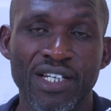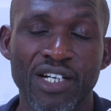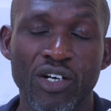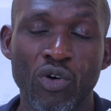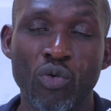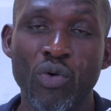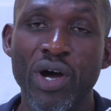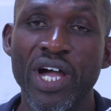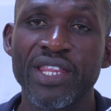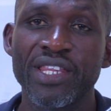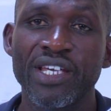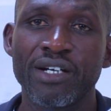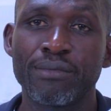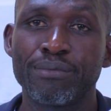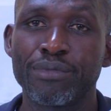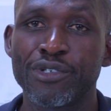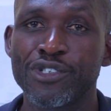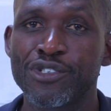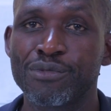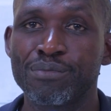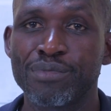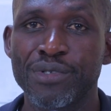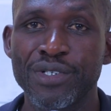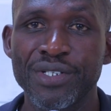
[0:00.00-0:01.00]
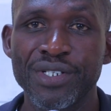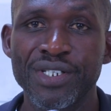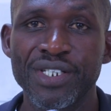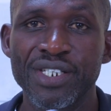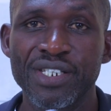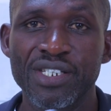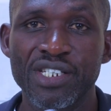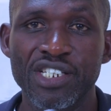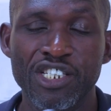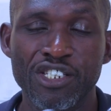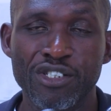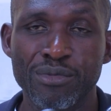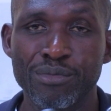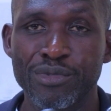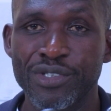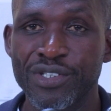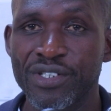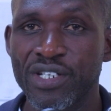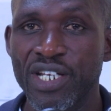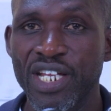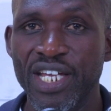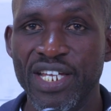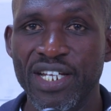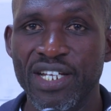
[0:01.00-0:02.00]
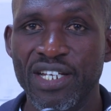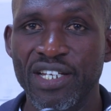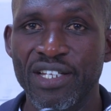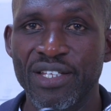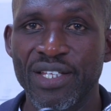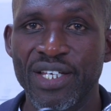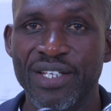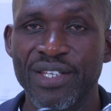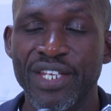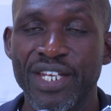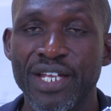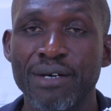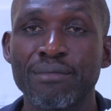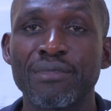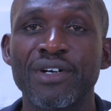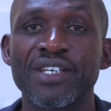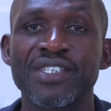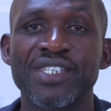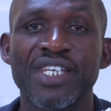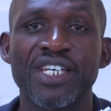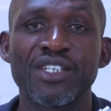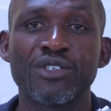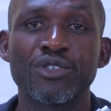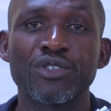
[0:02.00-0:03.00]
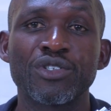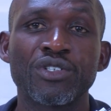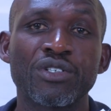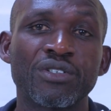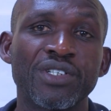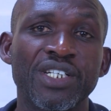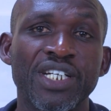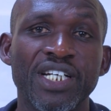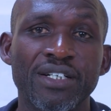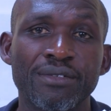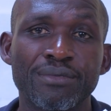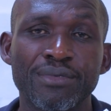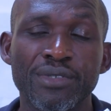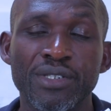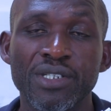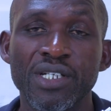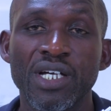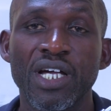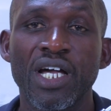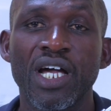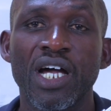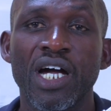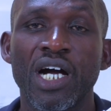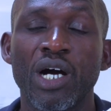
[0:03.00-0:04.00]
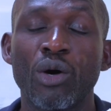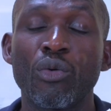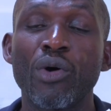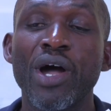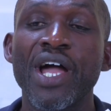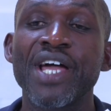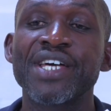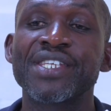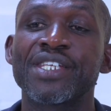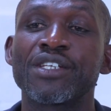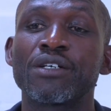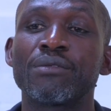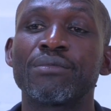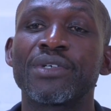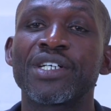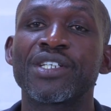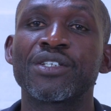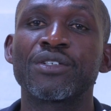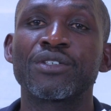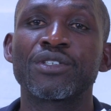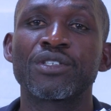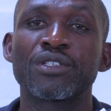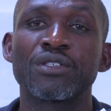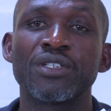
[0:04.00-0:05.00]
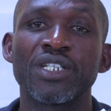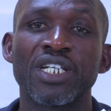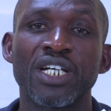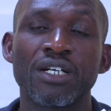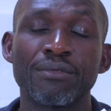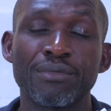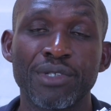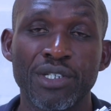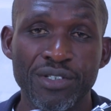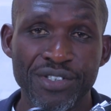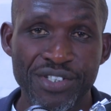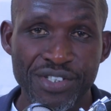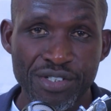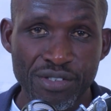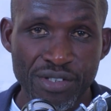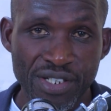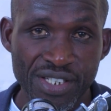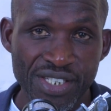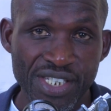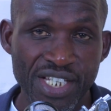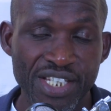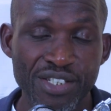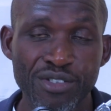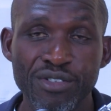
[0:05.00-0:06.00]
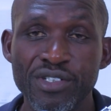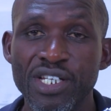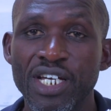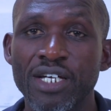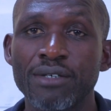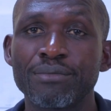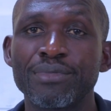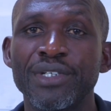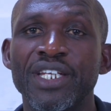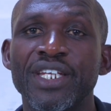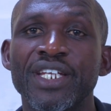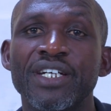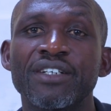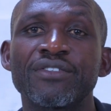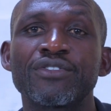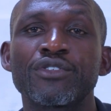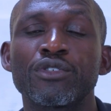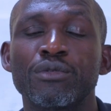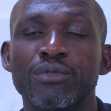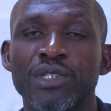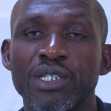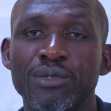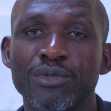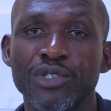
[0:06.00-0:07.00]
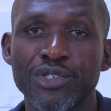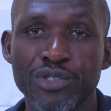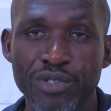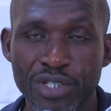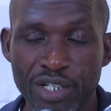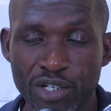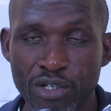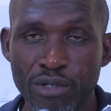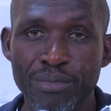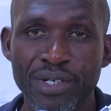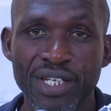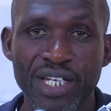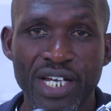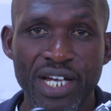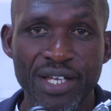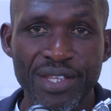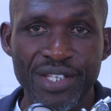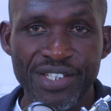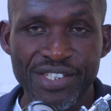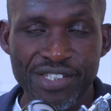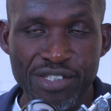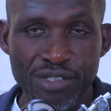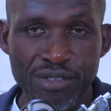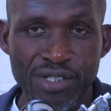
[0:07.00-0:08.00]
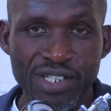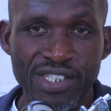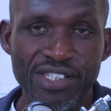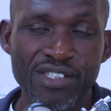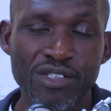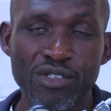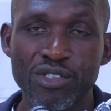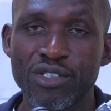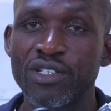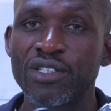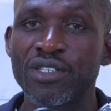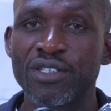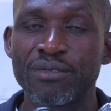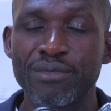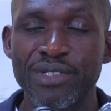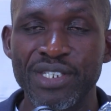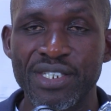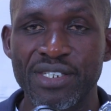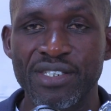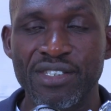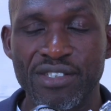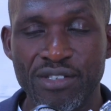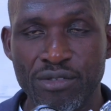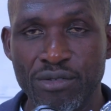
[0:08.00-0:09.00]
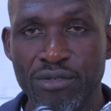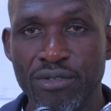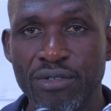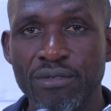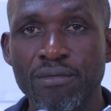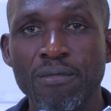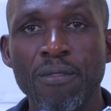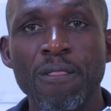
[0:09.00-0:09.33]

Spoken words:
Why they are postponed it is most likely that the numbers are not showing up. Why is the number not showing up? Because students are not happy enough to be able to recommend other students to join the business school.